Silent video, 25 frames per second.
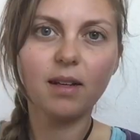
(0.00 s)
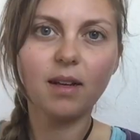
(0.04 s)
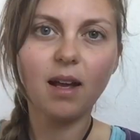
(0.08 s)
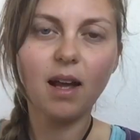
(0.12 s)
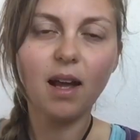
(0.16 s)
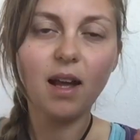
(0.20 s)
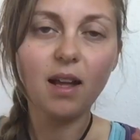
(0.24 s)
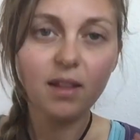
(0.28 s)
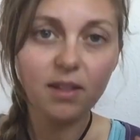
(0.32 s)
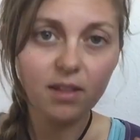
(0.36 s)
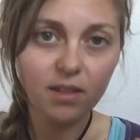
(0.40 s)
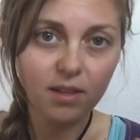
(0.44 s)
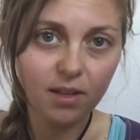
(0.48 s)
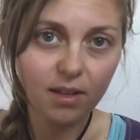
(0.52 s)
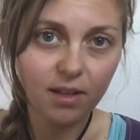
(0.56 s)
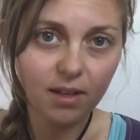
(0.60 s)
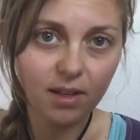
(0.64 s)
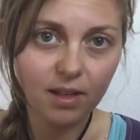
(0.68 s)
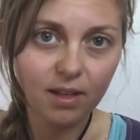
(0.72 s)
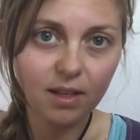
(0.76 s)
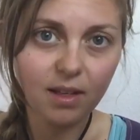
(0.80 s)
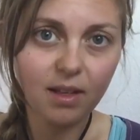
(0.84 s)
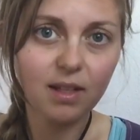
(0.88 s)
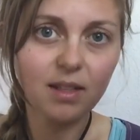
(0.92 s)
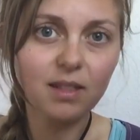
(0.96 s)
I
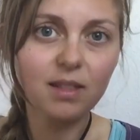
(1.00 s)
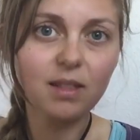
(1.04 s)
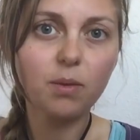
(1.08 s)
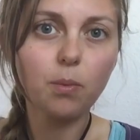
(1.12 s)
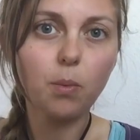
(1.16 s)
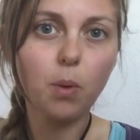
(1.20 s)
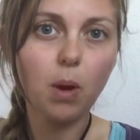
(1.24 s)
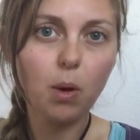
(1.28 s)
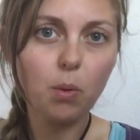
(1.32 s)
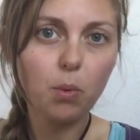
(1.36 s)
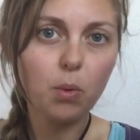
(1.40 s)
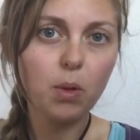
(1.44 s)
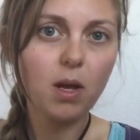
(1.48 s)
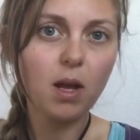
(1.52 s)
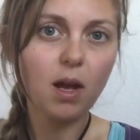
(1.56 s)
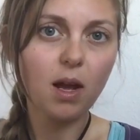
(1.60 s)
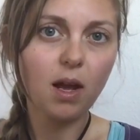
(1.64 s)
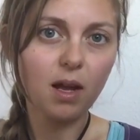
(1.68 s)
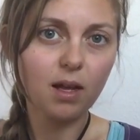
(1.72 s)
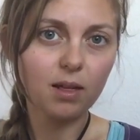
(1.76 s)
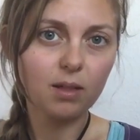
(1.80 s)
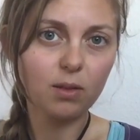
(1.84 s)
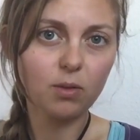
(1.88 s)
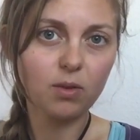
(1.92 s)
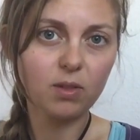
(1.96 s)
think it's very
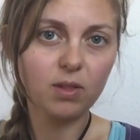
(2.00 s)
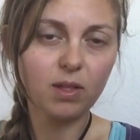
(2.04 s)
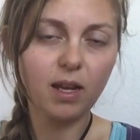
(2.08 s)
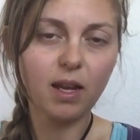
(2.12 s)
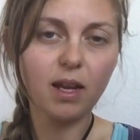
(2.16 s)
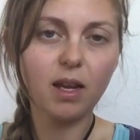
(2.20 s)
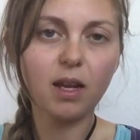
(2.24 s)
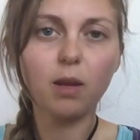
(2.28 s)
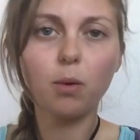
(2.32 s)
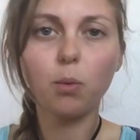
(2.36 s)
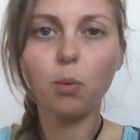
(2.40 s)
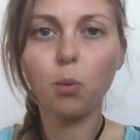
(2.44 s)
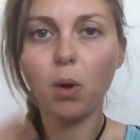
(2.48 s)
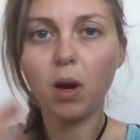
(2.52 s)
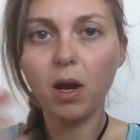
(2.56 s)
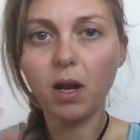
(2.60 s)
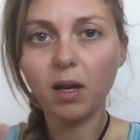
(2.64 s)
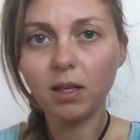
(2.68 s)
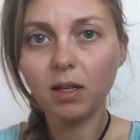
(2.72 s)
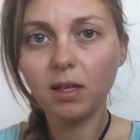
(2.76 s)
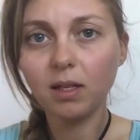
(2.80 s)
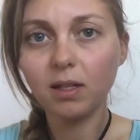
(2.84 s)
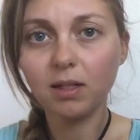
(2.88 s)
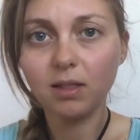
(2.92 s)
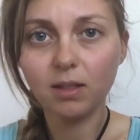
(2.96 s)
hard to say
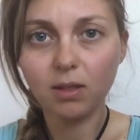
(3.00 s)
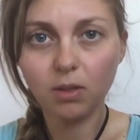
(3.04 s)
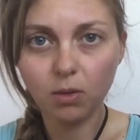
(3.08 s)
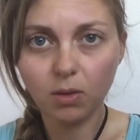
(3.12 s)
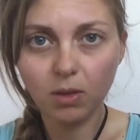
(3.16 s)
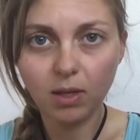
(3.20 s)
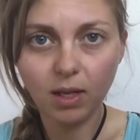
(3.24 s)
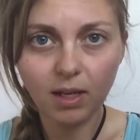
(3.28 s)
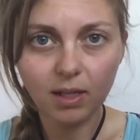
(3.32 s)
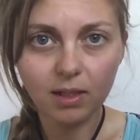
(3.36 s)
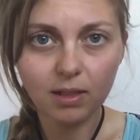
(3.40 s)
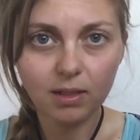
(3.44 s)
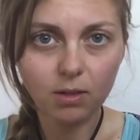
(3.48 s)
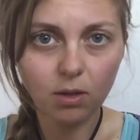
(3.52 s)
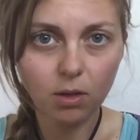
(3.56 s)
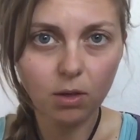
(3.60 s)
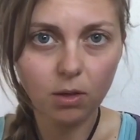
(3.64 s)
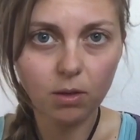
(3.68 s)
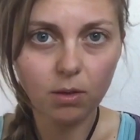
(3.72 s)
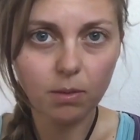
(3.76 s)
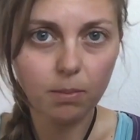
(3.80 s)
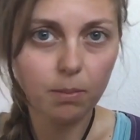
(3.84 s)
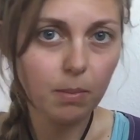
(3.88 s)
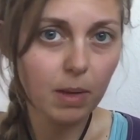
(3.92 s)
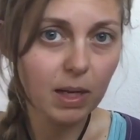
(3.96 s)
when is your next
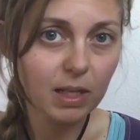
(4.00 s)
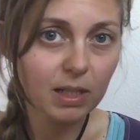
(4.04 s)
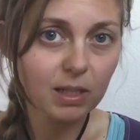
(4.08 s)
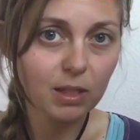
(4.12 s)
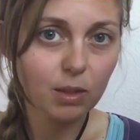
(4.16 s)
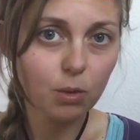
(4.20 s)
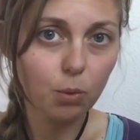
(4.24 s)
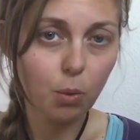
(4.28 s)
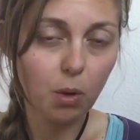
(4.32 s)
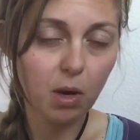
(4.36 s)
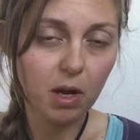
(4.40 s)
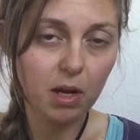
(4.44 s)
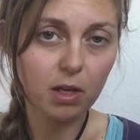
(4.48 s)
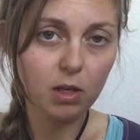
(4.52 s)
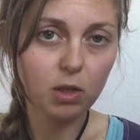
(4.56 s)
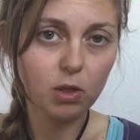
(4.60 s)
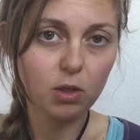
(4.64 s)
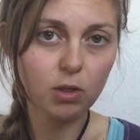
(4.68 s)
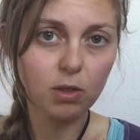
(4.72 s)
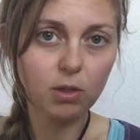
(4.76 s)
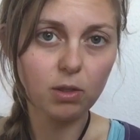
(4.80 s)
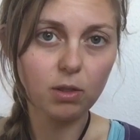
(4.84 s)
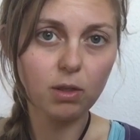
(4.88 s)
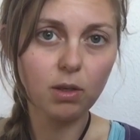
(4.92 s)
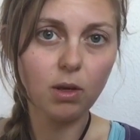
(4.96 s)
uh,
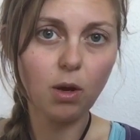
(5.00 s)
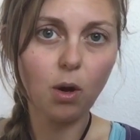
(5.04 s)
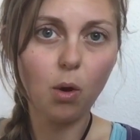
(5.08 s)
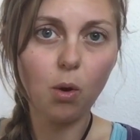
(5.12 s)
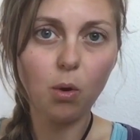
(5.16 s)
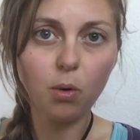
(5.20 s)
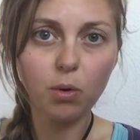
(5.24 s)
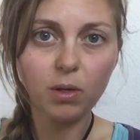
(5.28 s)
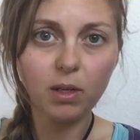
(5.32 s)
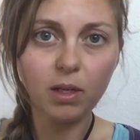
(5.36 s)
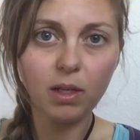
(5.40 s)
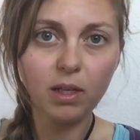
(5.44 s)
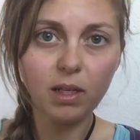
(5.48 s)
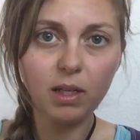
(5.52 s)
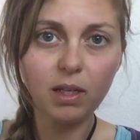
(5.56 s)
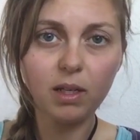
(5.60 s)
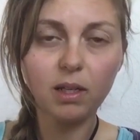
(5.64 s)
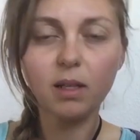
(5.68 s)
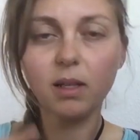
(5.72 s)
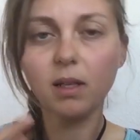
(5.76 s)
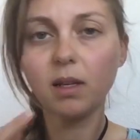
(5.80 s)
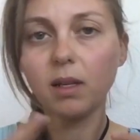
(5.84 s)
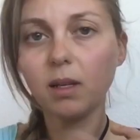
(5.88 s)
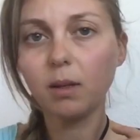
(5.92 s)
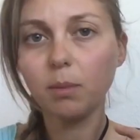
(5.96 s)
menstruation,
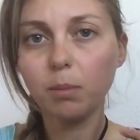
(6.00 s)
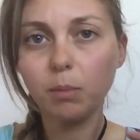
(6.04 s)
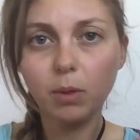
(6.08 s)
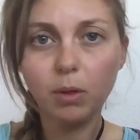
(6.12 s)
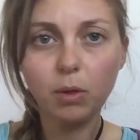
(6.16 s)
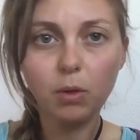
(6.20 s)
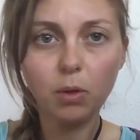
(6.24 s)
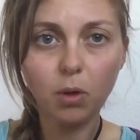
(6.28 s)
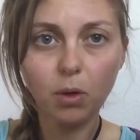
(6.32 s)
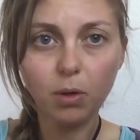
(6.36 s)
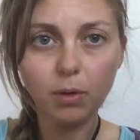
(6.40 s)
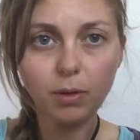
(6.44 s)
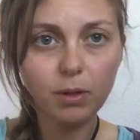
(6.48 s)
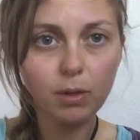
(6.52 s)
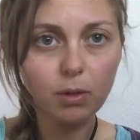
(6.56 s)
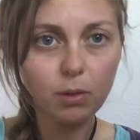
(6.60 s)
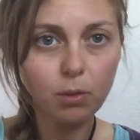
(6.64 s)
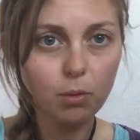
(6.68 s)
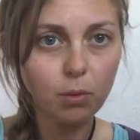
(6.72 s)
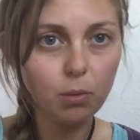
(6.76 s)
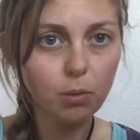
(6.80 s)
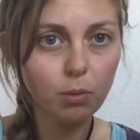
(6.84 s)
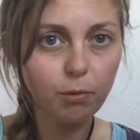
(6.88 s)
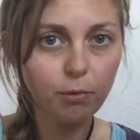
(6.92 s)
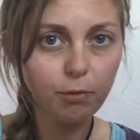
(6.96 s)
only because
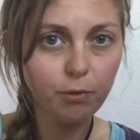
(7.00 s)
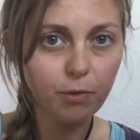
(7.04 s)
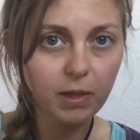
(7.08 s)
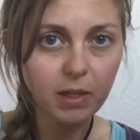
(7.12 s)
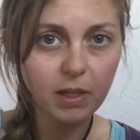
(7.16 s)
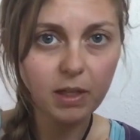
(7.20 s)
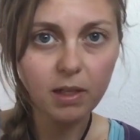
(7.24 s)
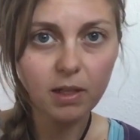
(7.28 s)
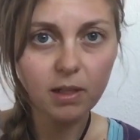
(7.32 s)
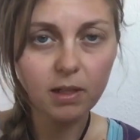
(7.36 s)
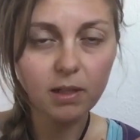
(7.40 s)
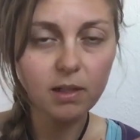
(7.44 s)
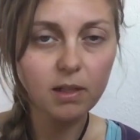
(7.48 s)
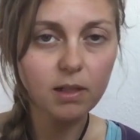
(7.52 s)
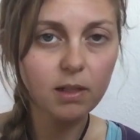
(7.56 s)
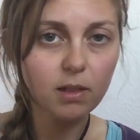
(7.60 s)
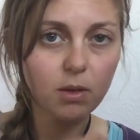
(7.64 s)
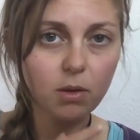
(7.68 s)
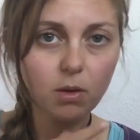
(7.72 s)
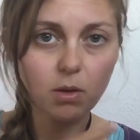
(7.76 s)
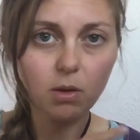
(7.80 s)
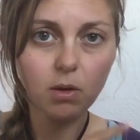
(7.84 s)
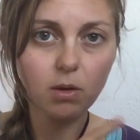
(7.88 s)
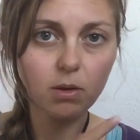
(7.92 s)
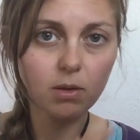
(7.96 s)
you feel
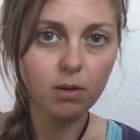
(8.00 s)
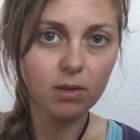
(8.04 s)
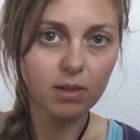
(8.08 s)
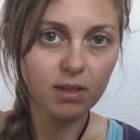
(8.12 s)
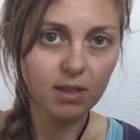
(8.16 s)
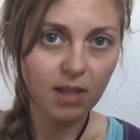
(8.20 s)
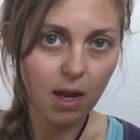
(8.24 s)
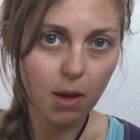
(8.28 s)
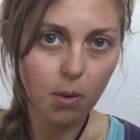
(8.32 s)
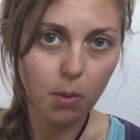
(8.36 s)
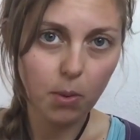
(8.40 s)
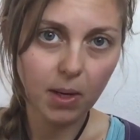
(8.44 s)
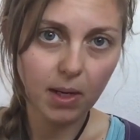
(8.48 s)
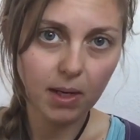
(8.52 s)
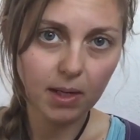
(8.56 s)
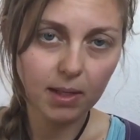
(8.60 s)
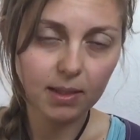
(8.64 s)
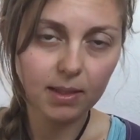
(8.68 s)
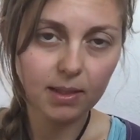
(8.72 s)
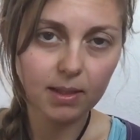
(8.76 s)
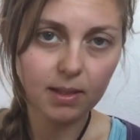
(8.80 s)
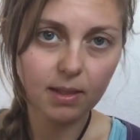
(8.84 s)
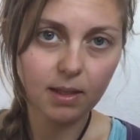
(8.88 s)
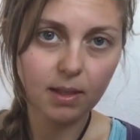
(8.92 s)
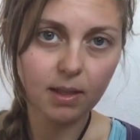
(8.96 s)
your
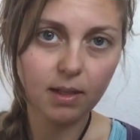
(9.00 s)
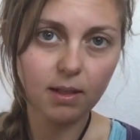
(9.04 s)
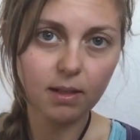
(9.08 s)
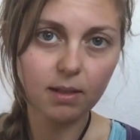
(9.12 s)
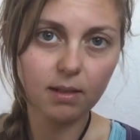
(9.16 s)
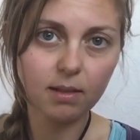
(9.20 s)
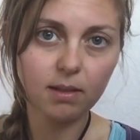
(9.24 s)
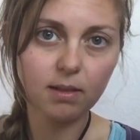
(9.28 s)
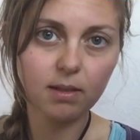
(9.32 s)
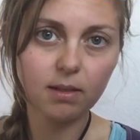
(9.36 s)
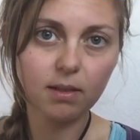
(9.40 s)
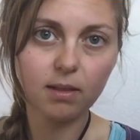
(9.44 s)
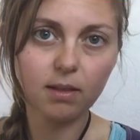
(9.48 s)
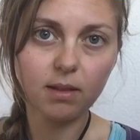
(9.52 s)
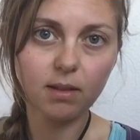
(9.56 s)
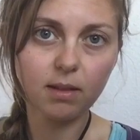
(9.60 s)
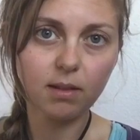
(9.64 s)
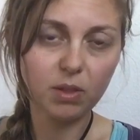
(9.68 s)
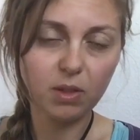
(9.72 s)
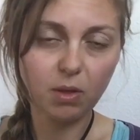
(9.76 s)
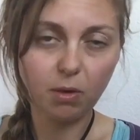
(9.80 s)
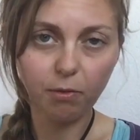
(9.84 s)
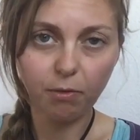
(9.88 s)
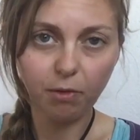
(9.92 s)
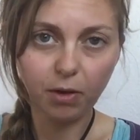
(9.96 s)
cervix and
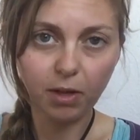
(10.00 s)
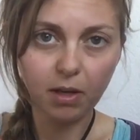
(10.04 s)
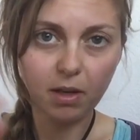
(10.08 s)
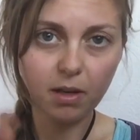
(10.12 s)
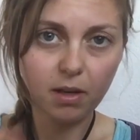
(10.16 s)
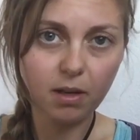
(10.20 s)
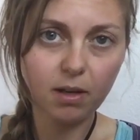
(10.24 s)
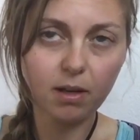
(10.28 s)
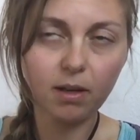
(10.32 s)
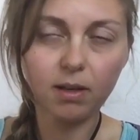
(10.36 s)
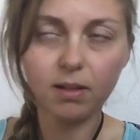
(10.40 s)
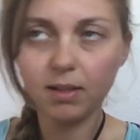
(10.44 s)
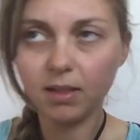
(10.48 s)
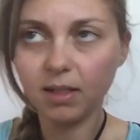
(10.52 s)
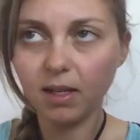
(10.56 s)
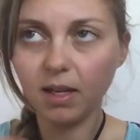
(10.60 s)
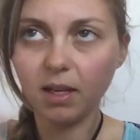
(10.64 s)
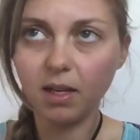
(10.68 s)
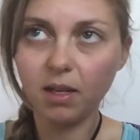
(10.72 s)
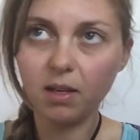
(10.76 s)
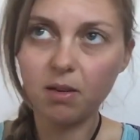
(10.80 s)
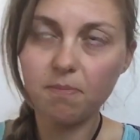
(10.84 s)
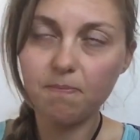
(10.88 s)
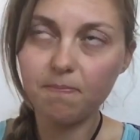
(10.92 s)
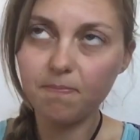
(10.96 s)
with your finger and
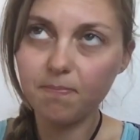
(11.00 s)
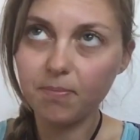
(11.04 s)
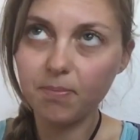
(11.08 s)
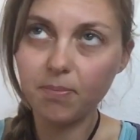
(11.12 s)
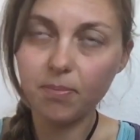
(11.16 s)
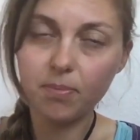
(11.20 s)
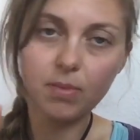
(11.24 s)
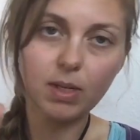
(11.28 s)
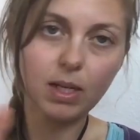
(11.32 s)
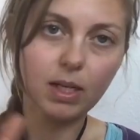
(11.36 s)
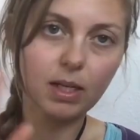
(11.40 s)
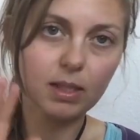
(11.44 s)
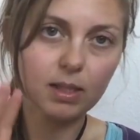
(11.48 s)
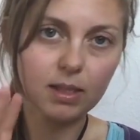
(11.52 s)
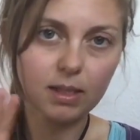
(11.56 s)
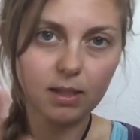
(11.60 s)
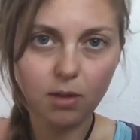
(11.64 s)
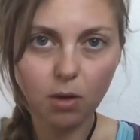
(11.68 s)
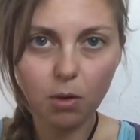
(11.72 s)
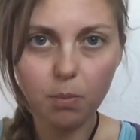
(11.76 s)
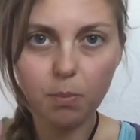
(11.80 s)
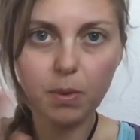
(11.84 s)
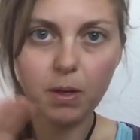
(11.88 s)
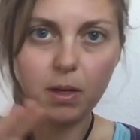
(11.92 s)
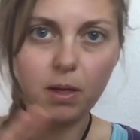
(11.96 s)
say, hmm, it's
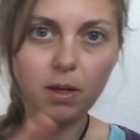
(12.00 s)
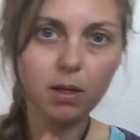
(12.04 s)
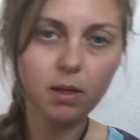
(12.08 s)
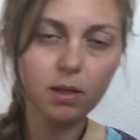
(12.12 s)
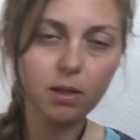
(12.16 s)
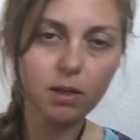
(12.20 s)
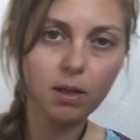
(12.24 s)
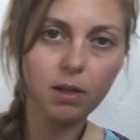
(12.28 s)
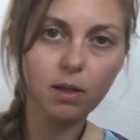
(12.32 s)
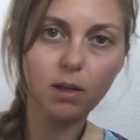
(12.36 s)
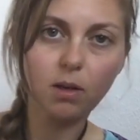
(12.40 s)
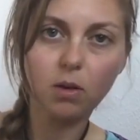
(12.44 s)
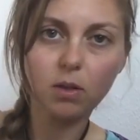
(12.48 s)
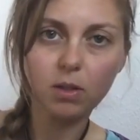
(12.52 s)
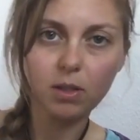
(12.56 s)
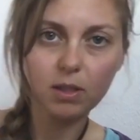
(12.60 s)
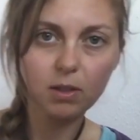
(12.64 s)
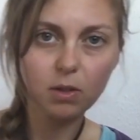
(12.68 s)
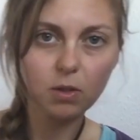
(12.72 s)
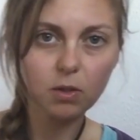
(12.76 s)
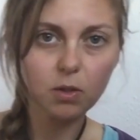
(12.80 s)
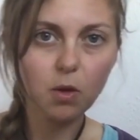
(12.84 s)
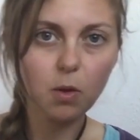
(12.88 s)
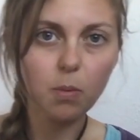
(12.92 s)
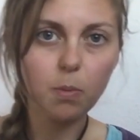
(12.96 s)
open, it
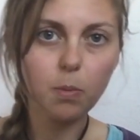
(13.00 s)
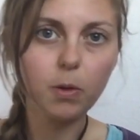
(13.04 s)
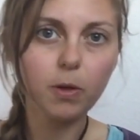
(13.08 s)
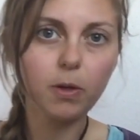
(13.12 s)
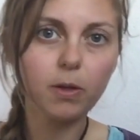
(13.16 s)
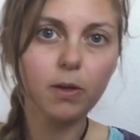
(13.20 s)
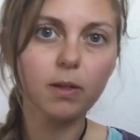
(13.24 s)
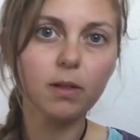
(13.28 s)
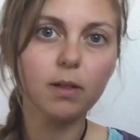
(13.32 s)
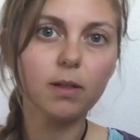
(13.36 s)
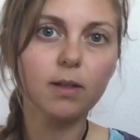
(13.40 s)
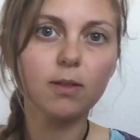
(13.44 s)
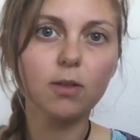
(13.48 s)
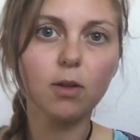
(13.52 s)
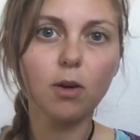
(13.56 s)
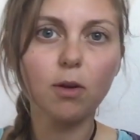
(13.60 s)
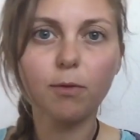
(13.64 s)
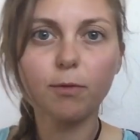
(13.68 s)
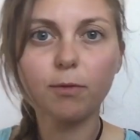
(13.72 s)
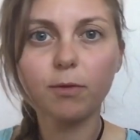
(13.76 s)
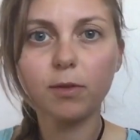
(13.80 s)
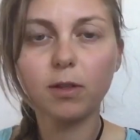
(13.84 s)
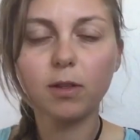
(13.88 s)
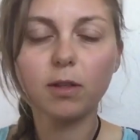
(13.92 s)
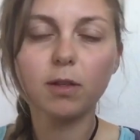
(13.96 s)
was not open,
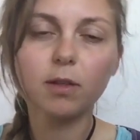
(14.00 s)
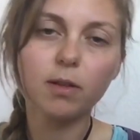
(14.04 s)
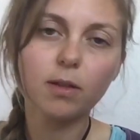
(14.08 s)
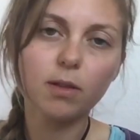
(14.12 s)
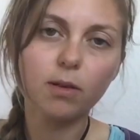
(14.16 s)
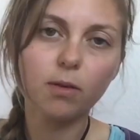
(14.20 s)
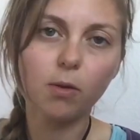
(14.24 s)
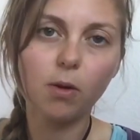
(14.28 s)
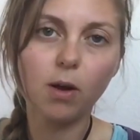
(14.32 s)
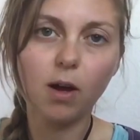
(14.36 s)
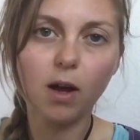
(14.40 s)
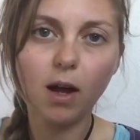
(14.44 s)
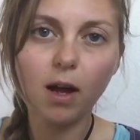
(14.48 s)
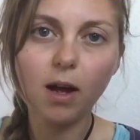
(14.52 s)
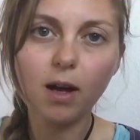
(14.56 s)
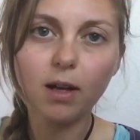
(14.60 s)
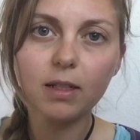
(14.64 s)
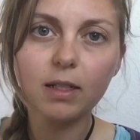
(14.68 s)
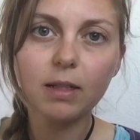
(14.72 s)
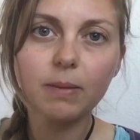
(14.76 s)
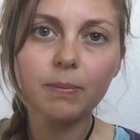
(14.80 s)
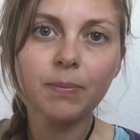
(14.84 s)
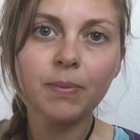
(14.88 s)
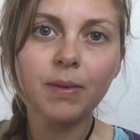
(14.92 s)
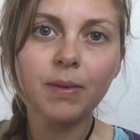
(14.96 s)
soft or hard.